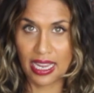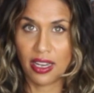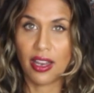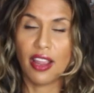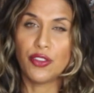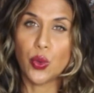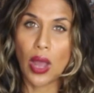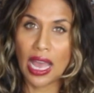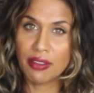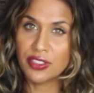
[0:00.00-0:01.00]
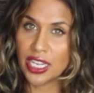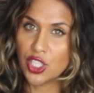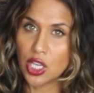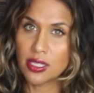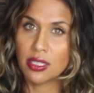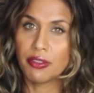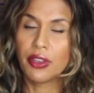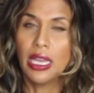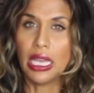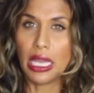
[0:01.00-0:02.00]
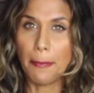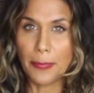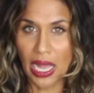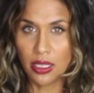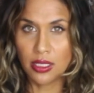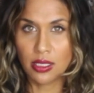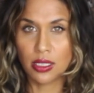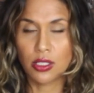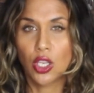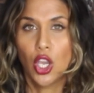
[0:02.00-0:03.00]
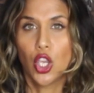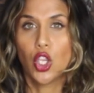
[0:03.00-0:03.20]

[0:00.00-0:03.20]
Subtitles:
and if you have digestive imbalances,